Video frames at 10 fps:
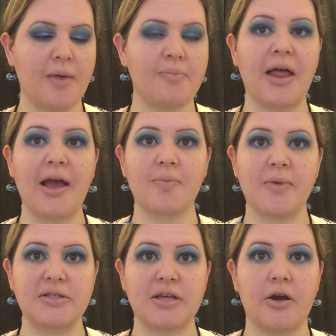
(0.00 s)
black
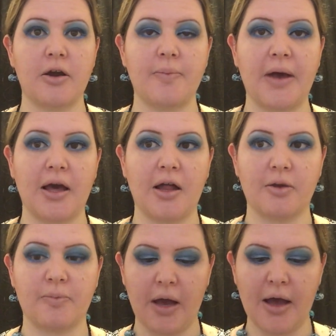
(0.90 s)
mascara by
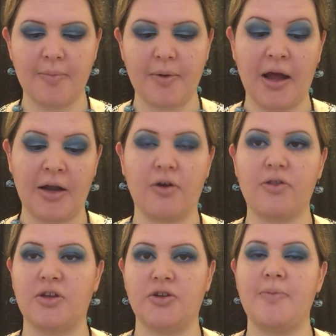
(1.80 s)
ColourPop. I know
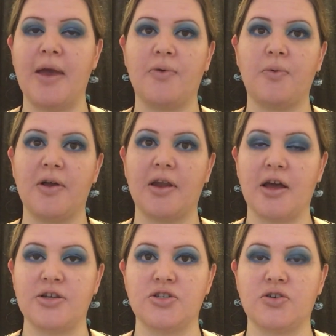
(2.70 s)
they do make one,
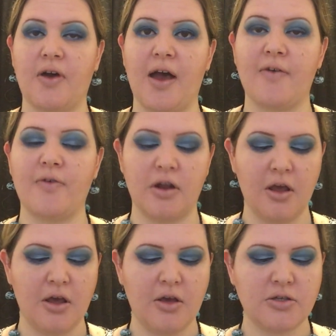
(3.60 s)
I just don't have one.
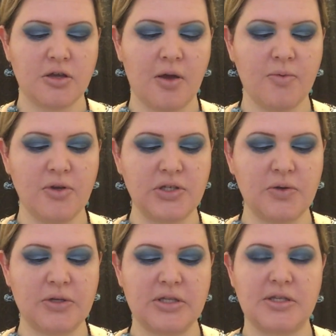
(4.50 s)
So I'm using
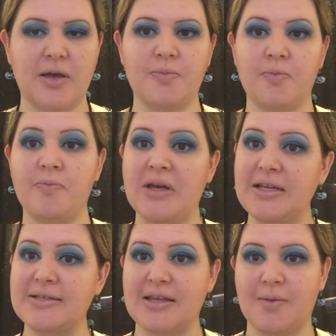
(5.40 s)
one of the
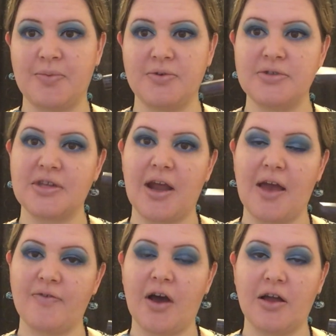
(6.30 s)
many samples that I
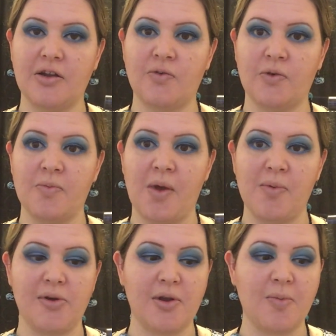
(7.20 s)
have gotten in one of my
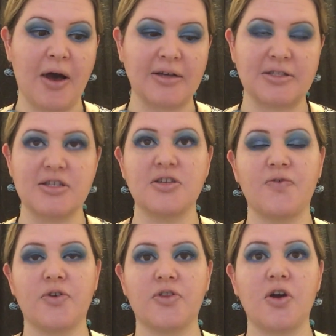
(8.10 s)
beauty boxes. So
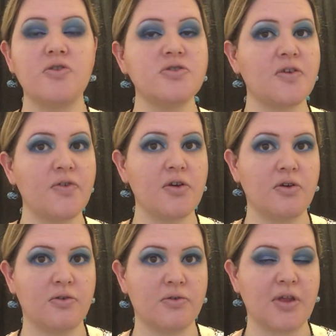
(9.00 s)
for those of
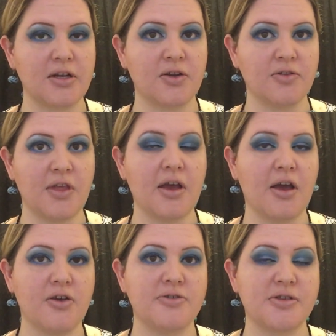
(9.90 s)
you that don't think I
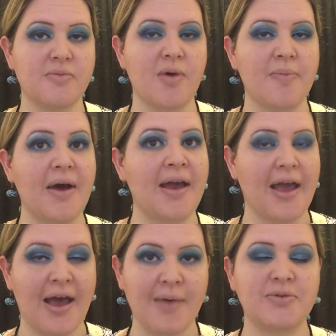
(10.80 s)
use them up, I
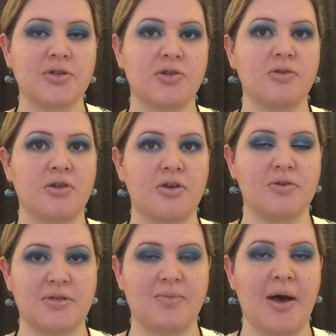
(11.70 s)
absolutely
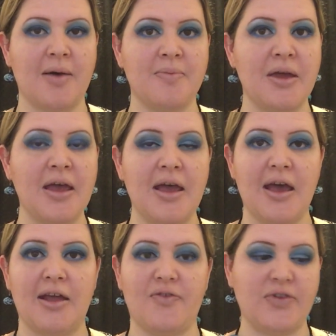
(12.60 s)
use them up.
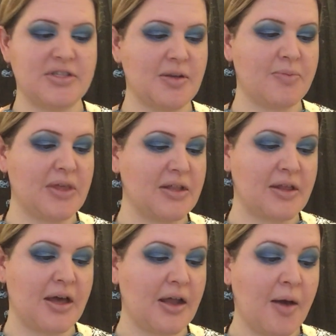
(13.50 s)
And if it's something
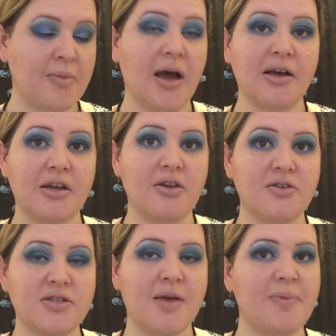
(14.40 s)
that I'm not going to
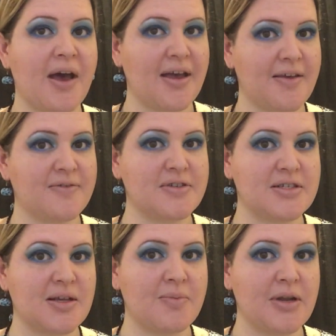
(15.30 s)
use up, I give it to
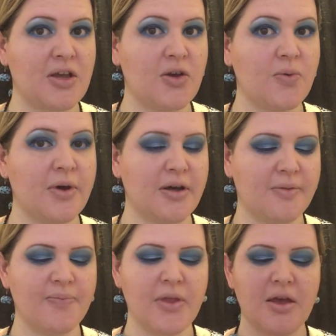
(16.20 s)
somebody who
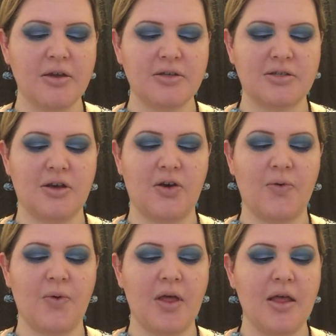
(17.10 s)
will.
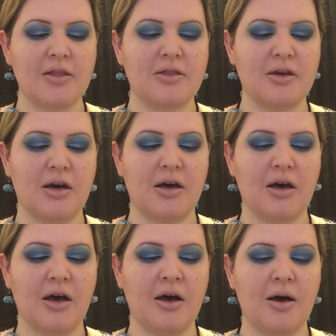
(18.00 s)
So
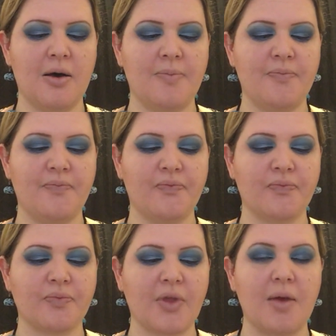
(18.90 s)
the
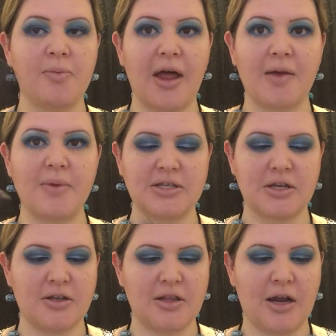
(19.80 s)
black
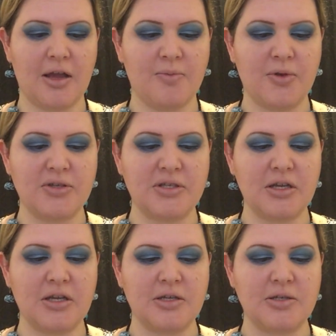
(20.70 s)
mascara that I am
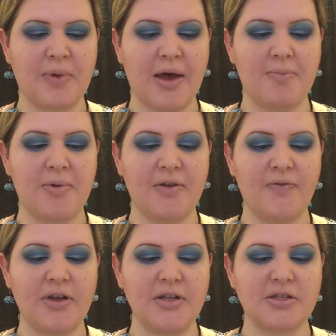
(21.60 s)
using is by
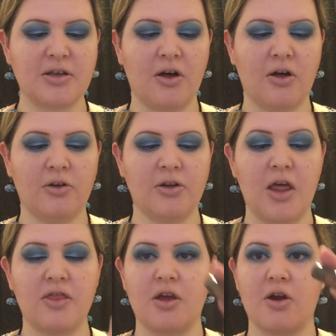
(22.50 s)
Benefits, called
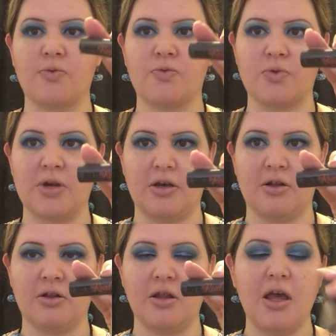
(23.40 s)
They're
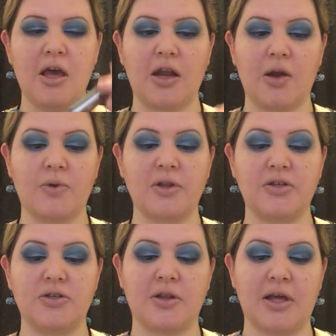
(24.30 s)
Real. And I
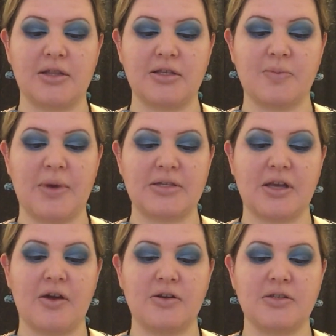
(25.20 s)
really do like this
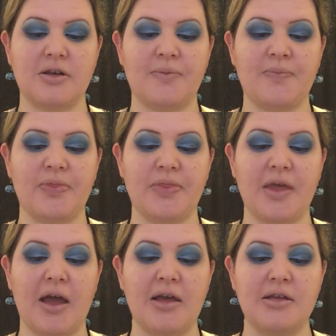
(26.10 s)
mascara, so
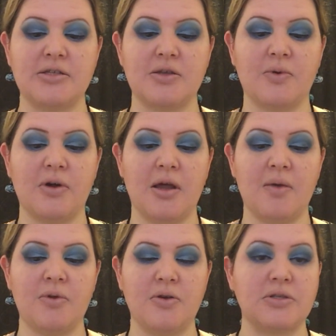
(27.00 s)
that is the one
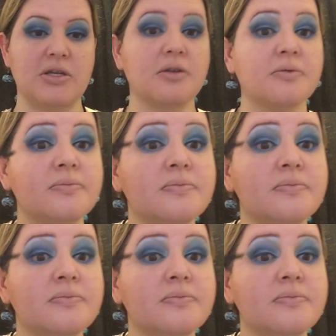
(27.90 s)
I'm using.